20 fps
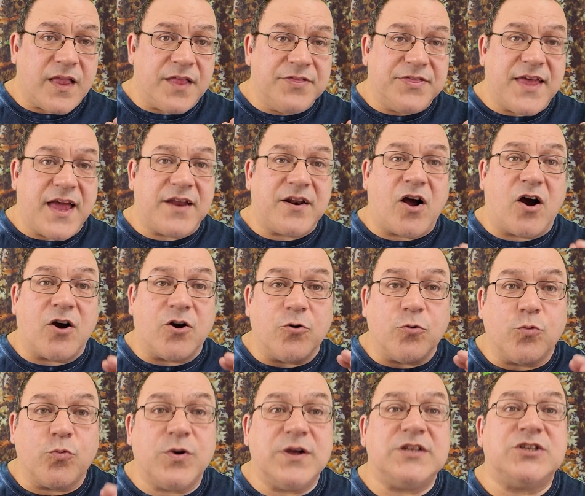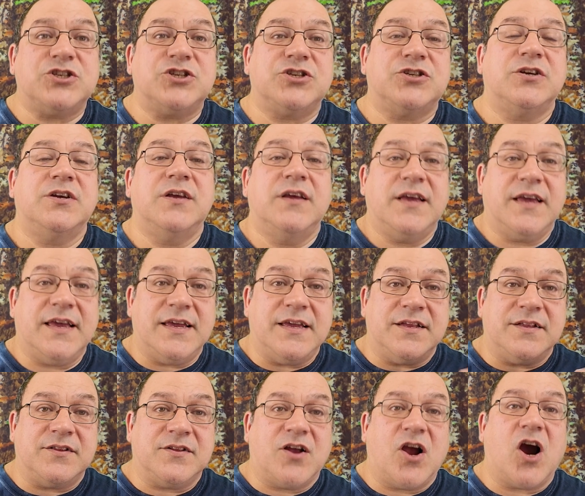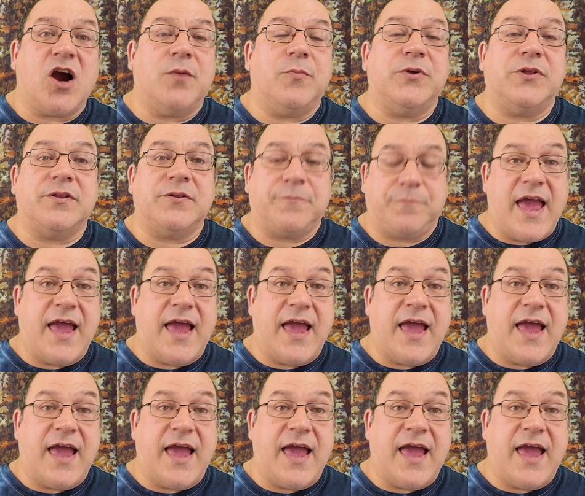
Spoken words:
that are rich in carbon.